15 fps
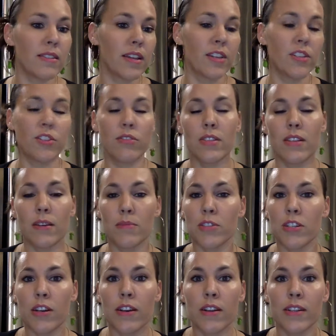As you see, I'm
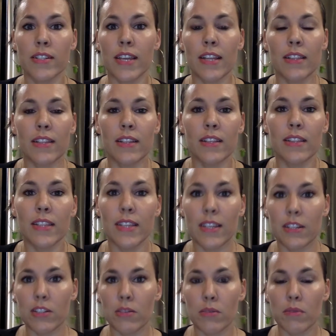sharing a daily
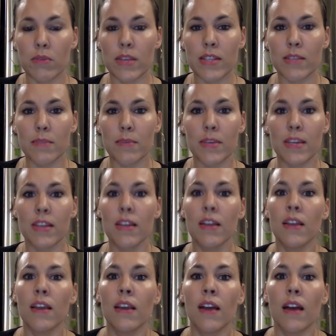link to a recipe
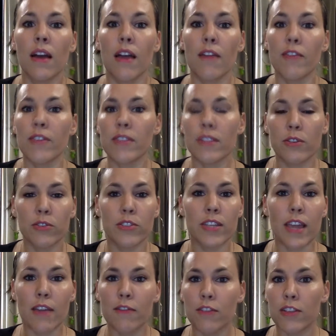every single
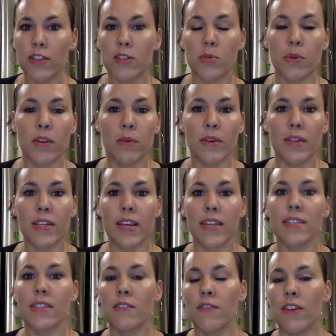day for this 21 days.
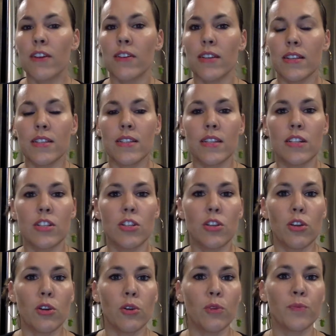It's very easy
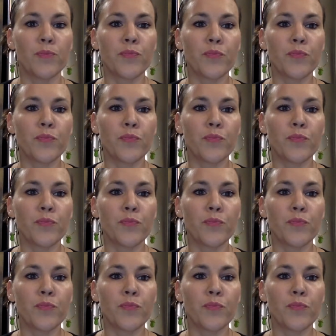to